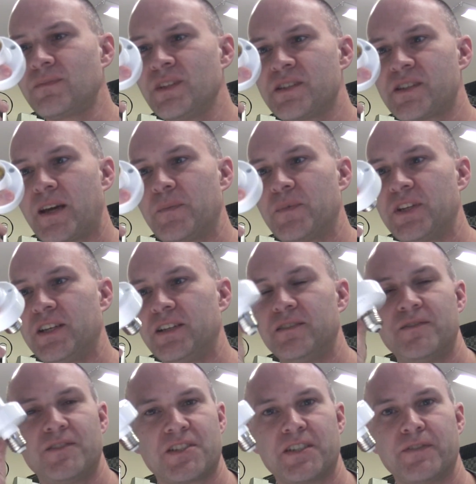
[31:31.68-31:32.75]
Same
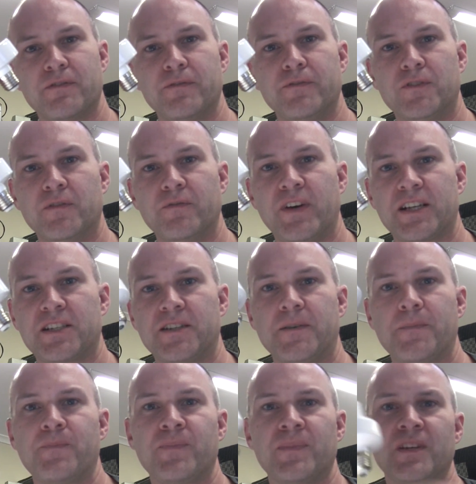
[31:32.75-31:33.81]
thing, just different form factor.
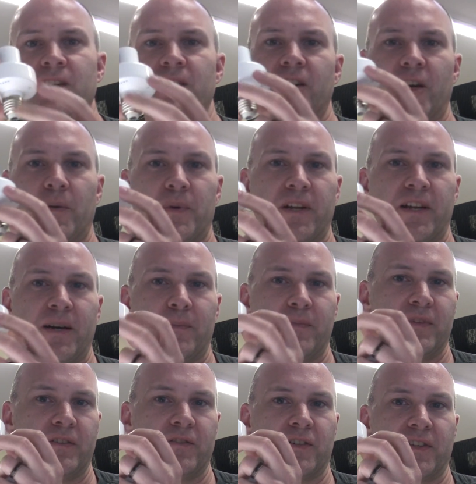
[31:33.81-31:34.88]
Open it up
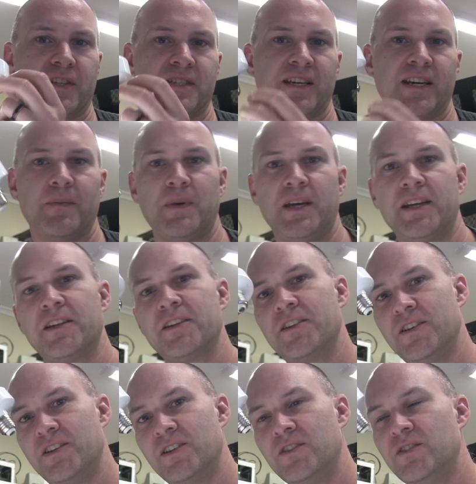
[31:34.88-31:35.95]
and you've got the same header
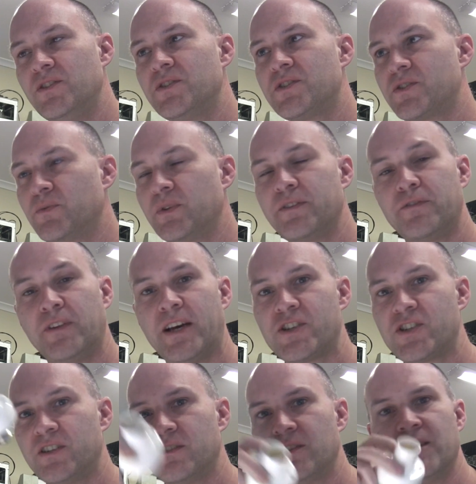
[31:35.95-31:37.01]
that you can use to
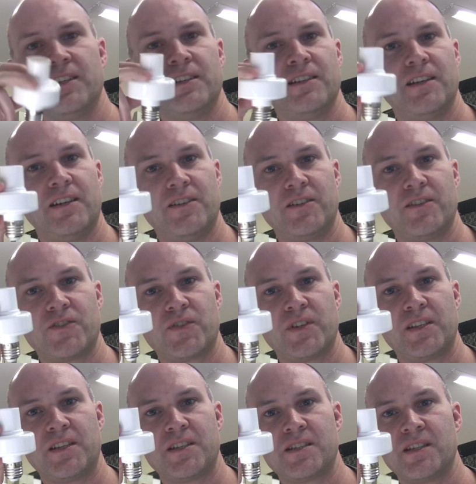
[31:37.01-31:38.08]
reflash it, and you can
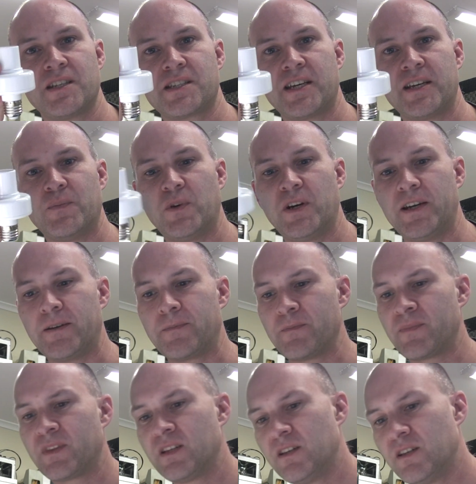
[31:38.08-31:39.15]
treat this in the same way.
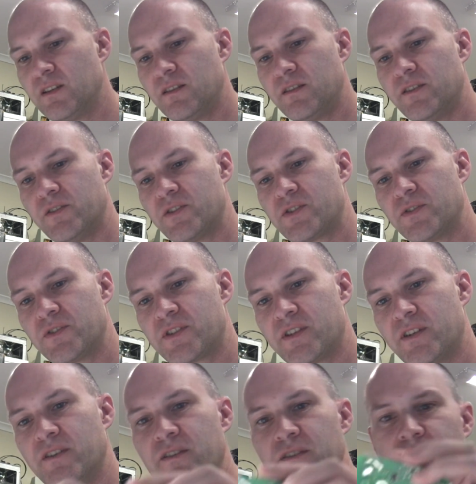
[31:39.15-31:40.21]
There is
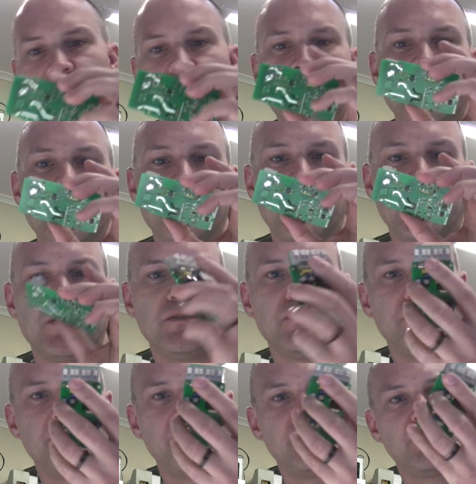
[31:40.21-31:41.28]
also another
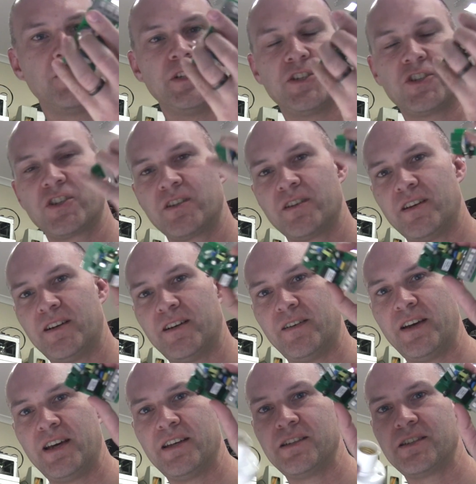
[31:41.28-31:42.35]
model which
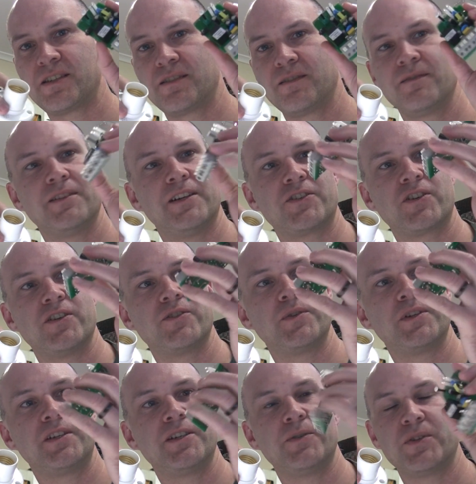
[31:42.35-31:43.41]
I showed you
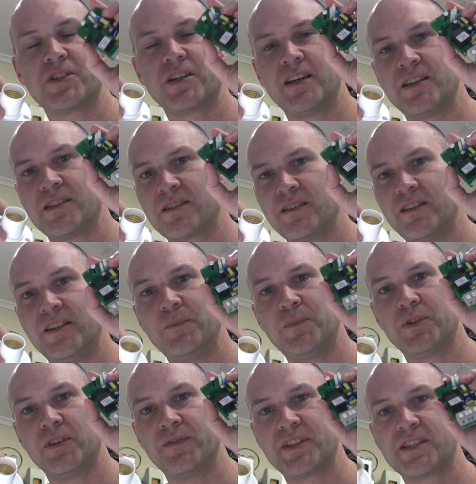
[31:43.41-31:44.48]
earlier, which has an
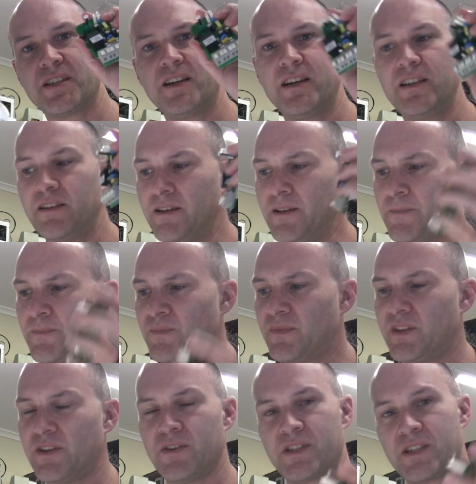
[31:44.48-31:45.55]
input on the side.
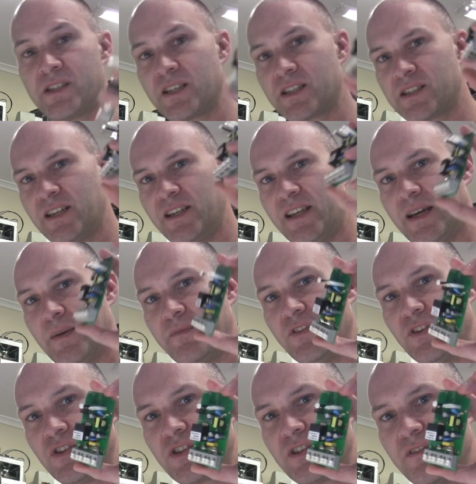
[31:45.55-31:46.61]
There is a 16 amp
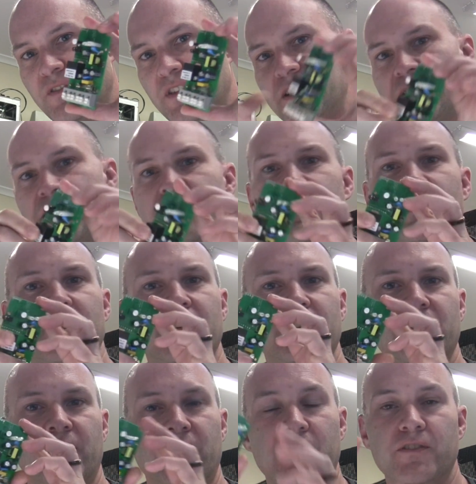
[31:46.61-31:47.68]
version of this.
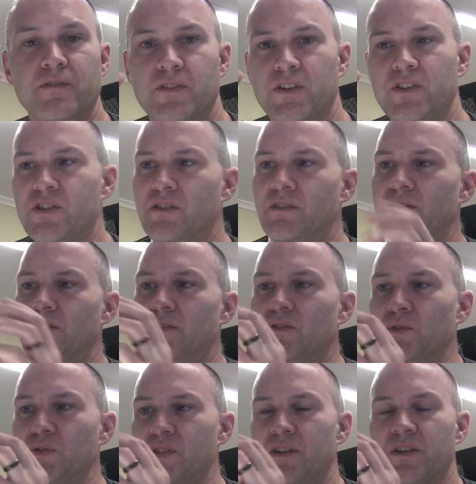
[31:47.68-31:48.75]
The new version
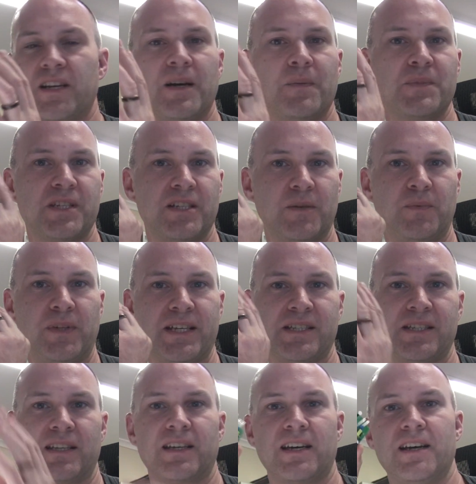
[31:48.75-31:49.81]
also comes in a
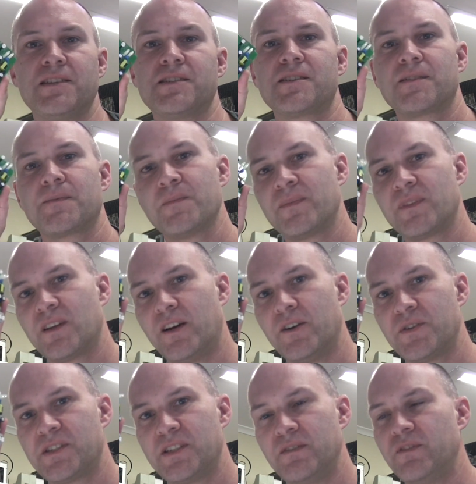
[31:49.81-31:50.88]
plastic case. I
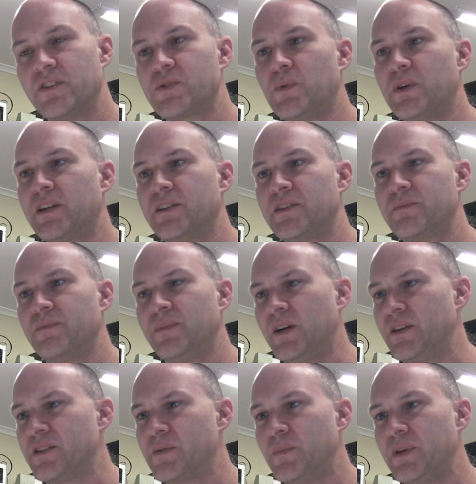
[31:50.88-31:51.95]
received this one
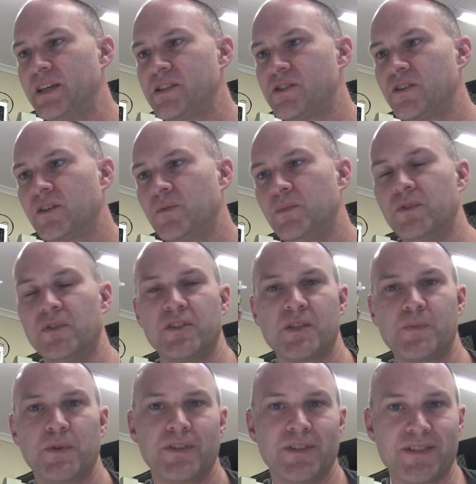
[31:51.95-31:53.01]
as a bare circuit board
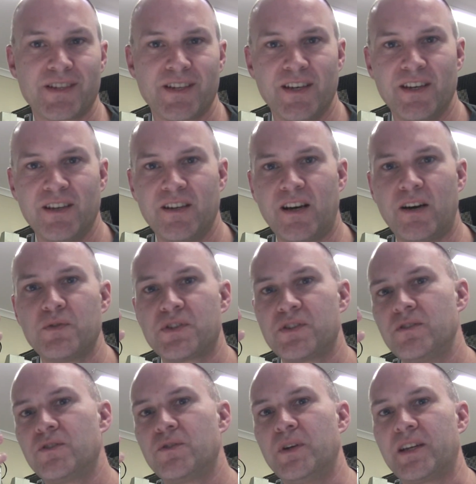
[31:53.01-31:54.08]
just because I was
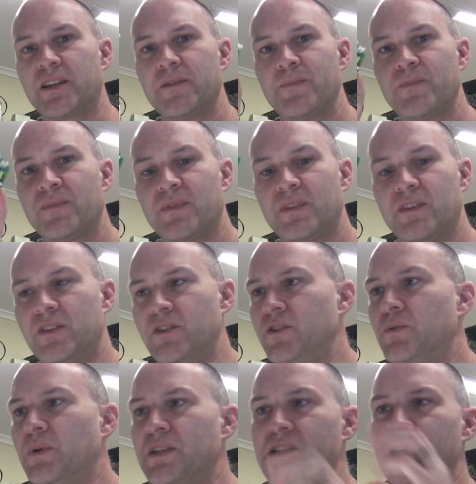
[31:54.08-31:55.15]
too quick. The
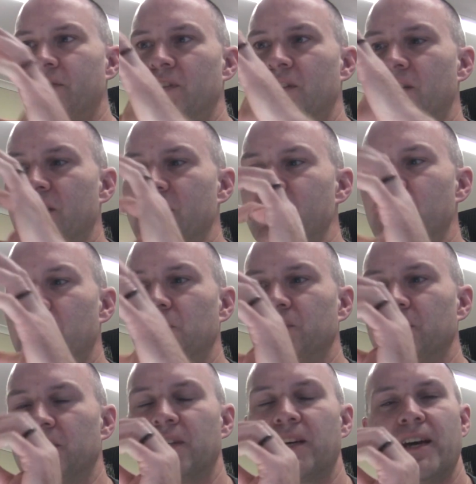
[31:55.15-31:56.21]
new ones have a nice
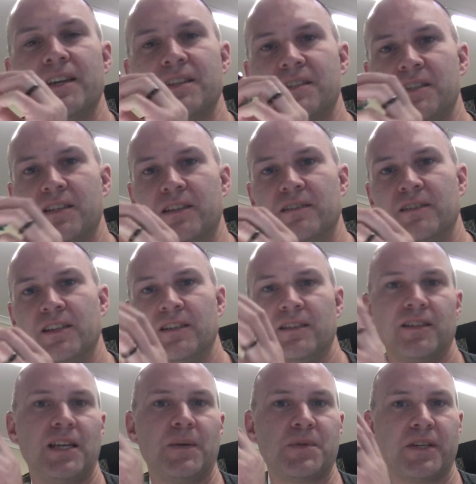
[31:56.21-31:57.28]
molded case that
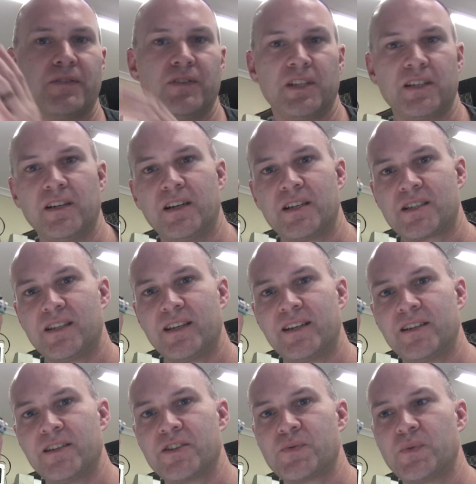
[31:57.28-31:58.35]
keeps everything
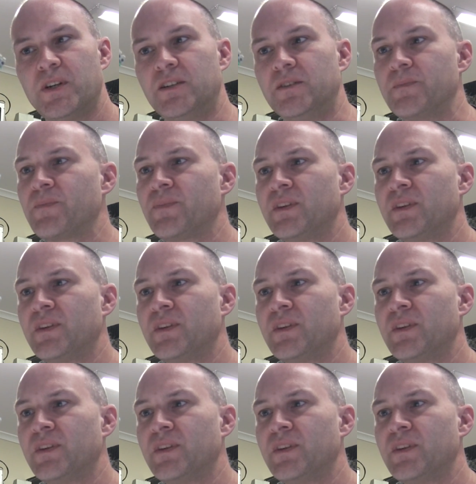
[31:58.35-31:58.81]
isolated as well.